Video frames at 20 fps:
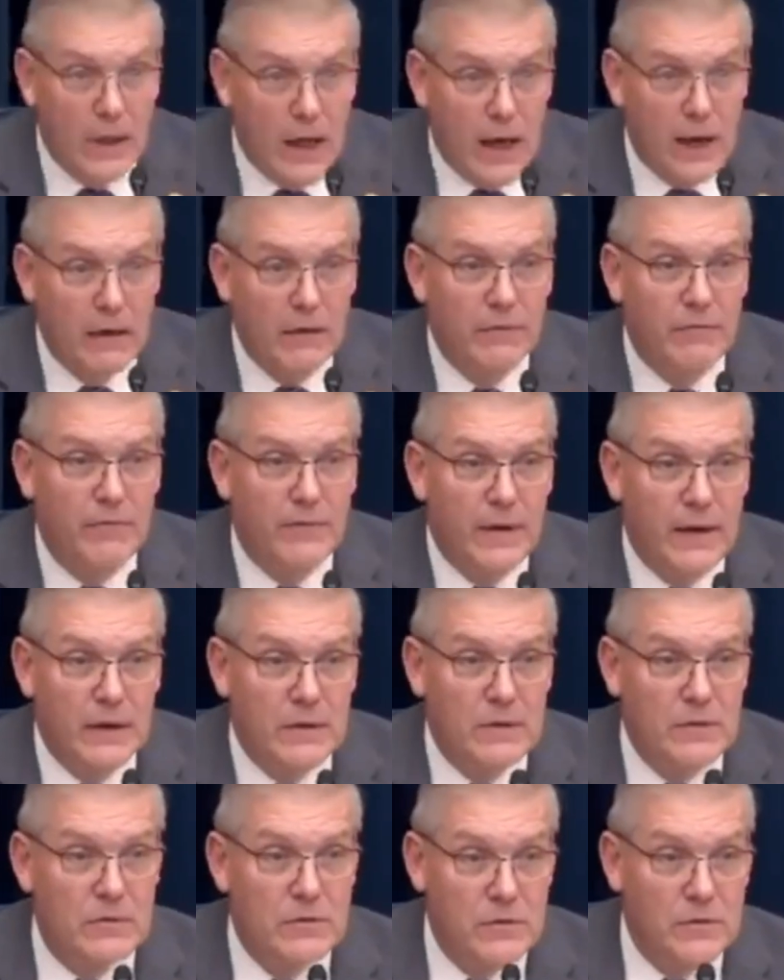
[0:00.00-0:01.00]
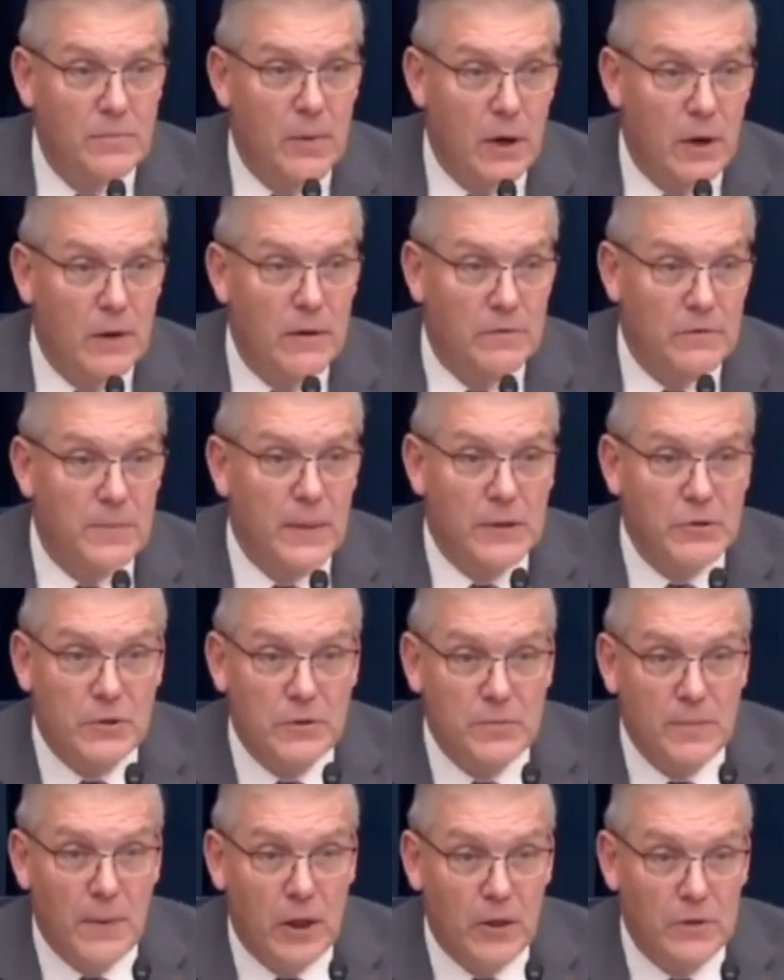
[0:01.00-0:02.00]
a lot of
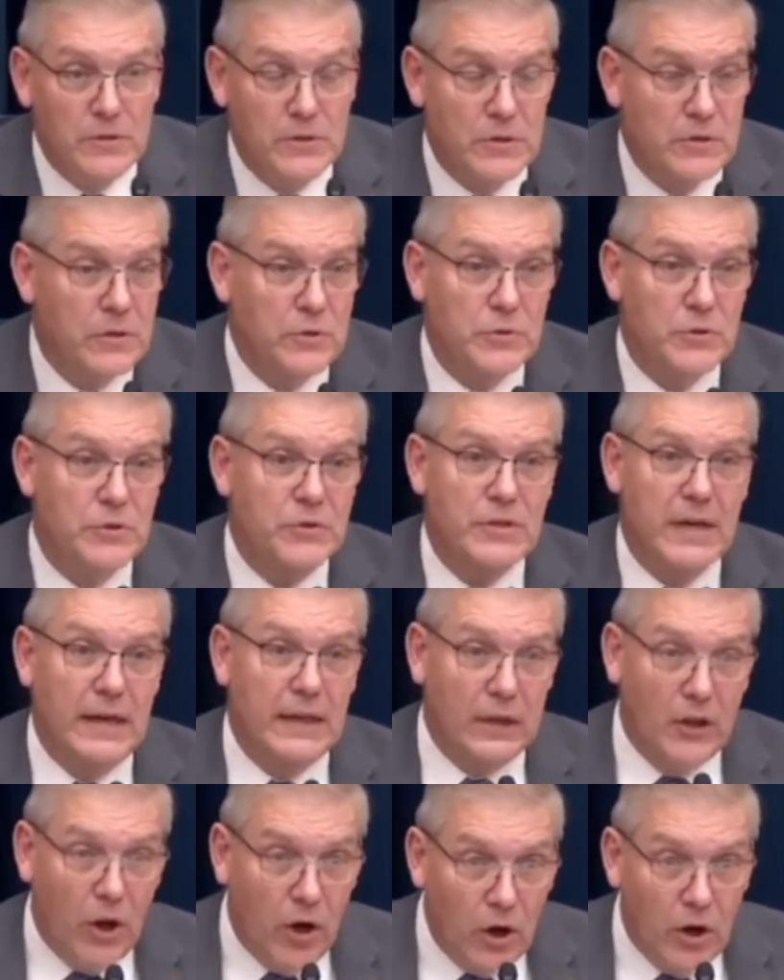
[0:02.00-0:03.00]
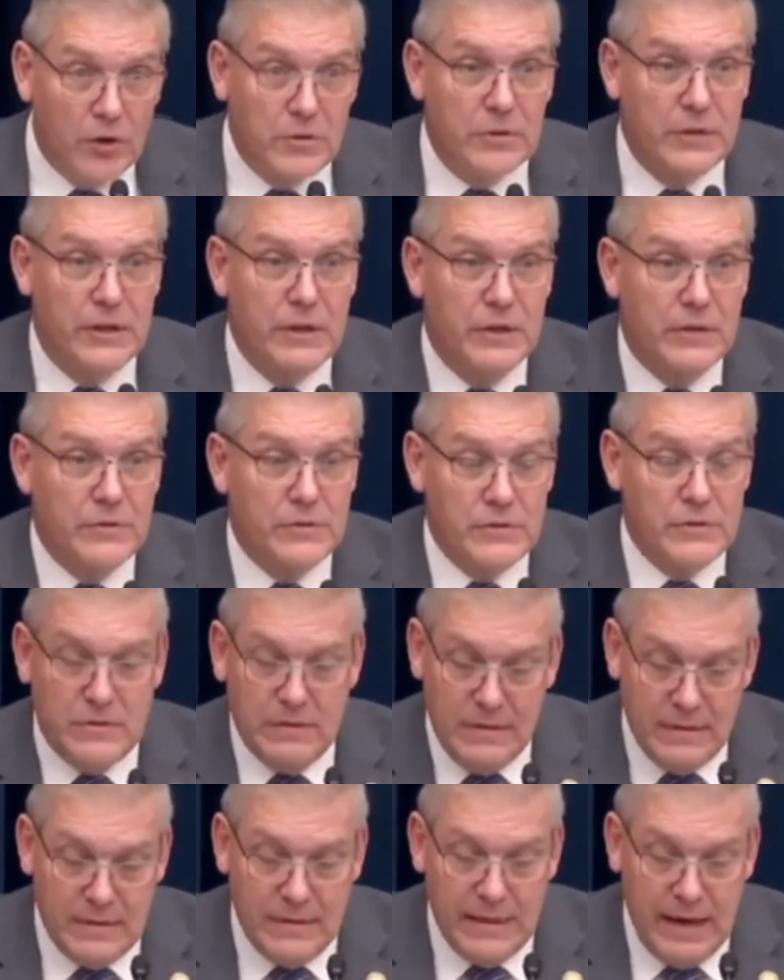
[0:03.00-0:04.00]
especially small institutions and large,
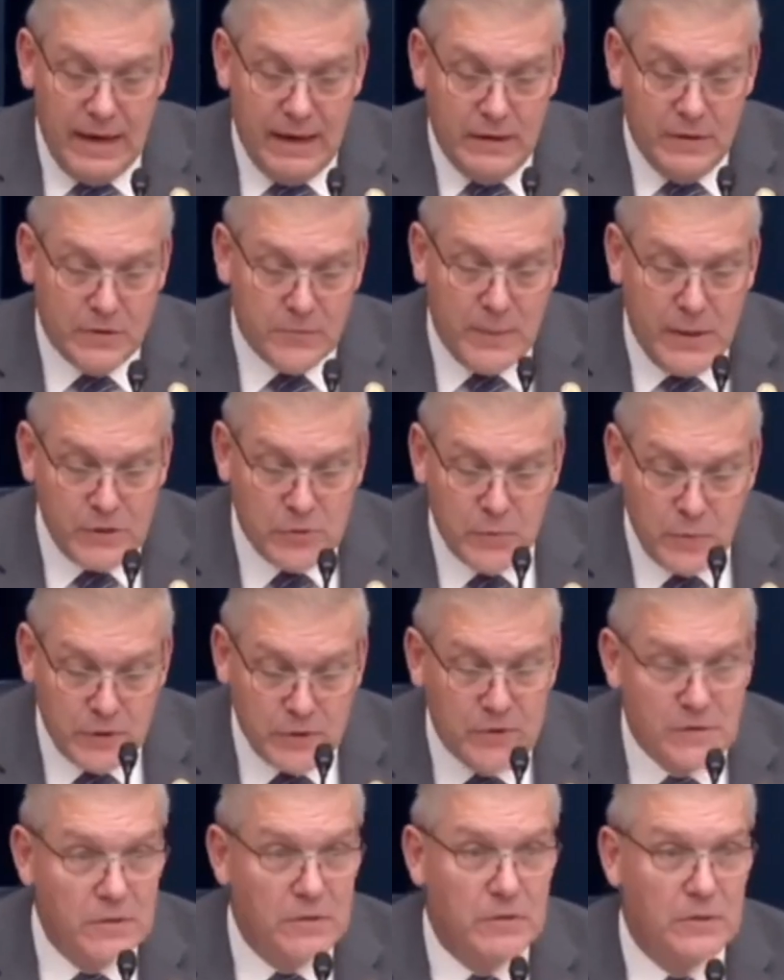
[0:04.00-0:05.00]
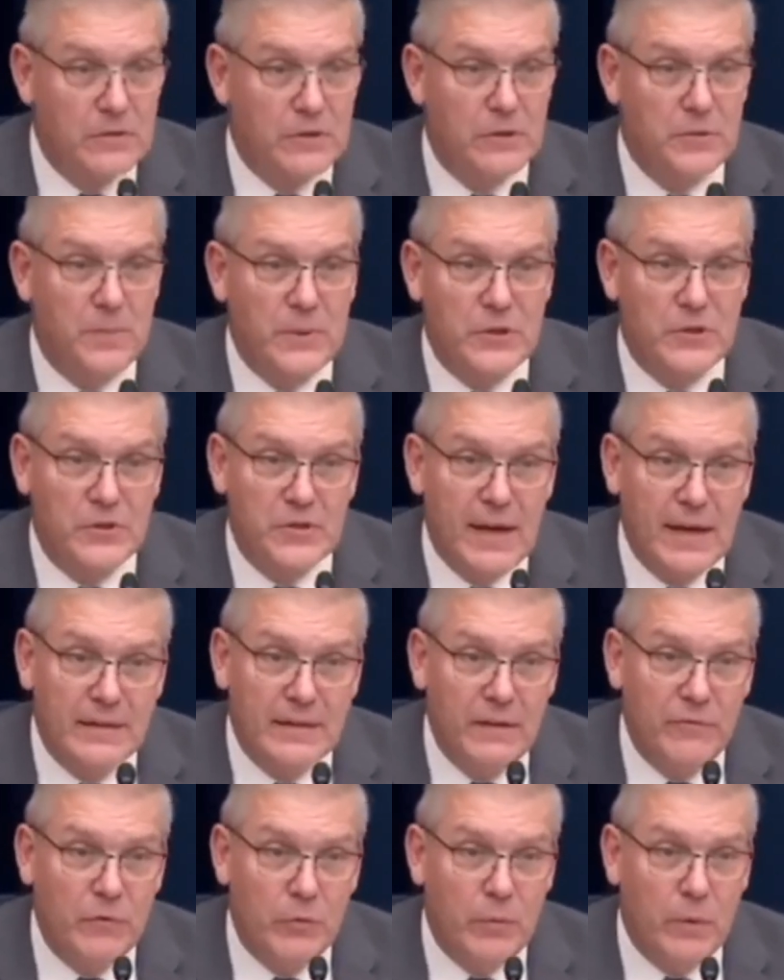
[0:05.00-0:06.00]
is that, especially with suspicious
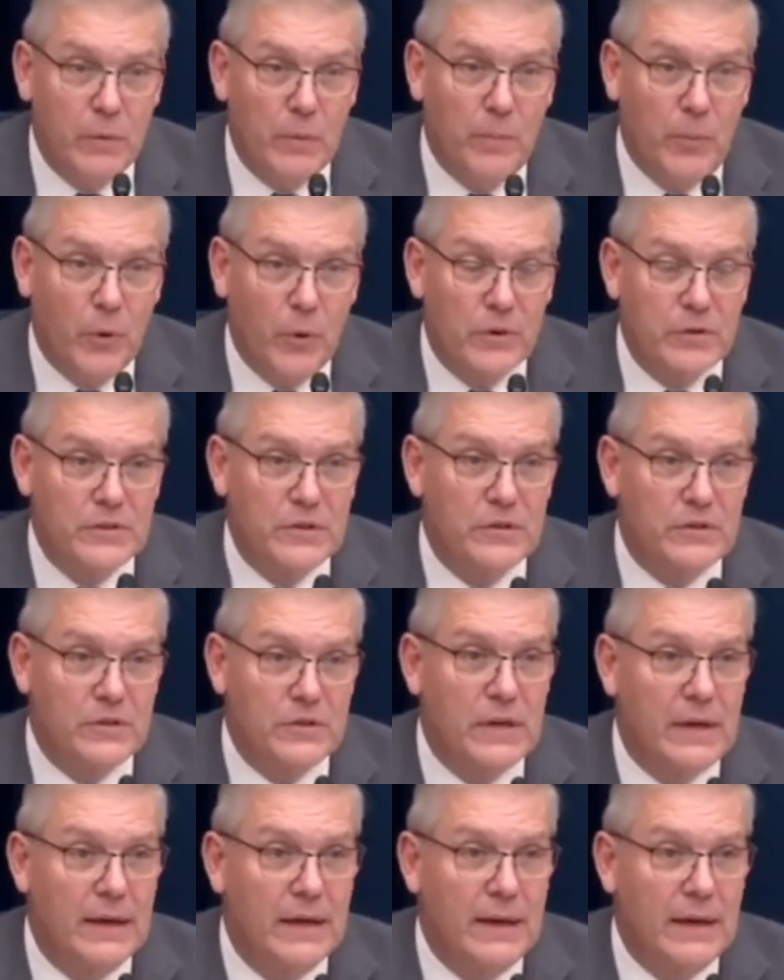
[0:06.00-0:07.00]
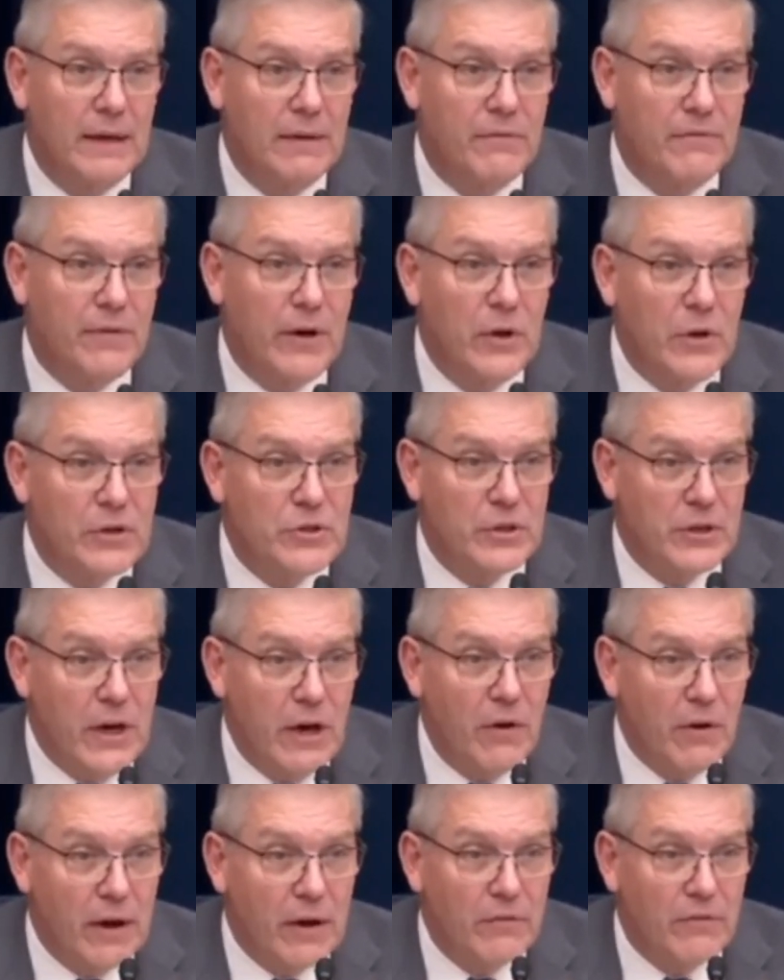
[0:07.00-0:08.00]
activity reports, it's very
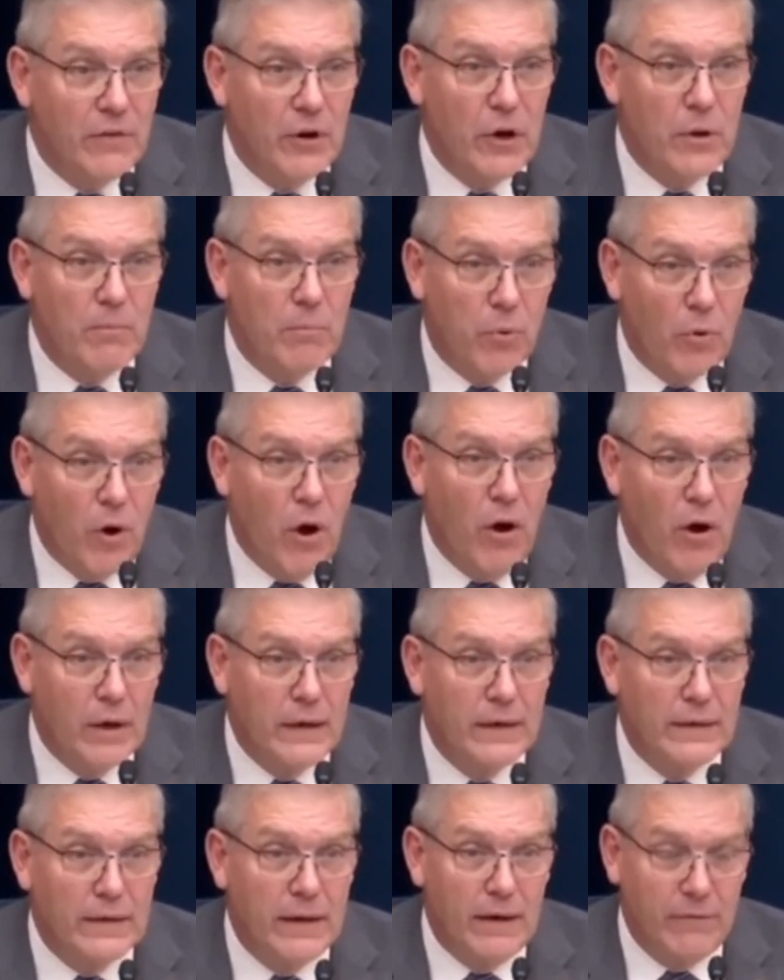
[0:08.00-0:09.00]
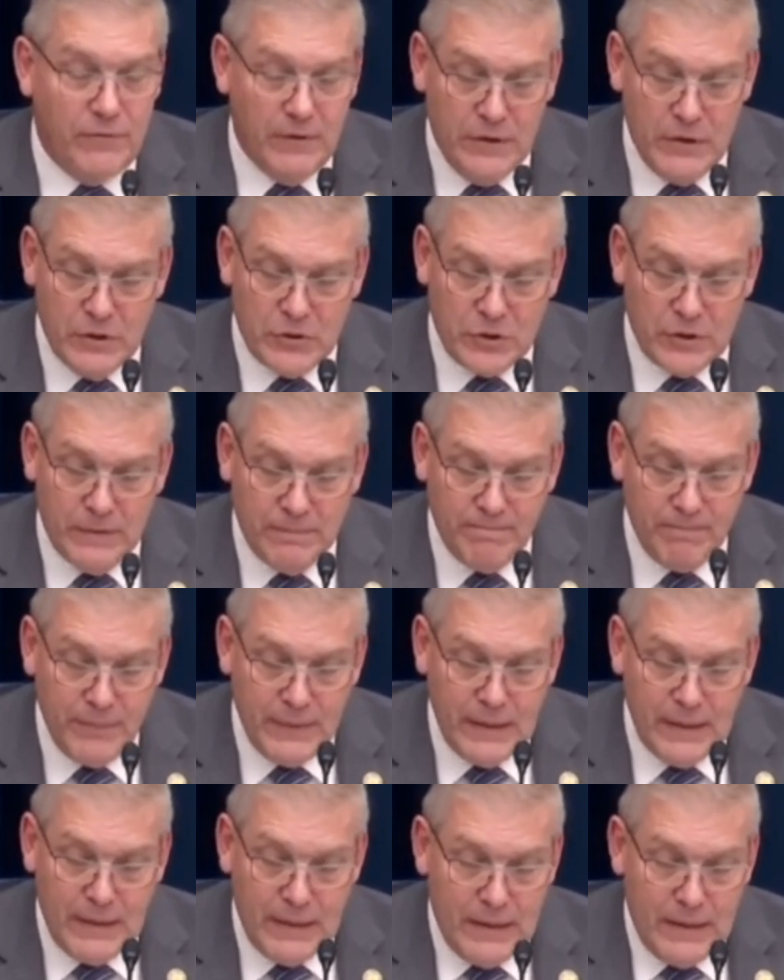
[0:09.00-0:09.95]
generic, very broad in definition.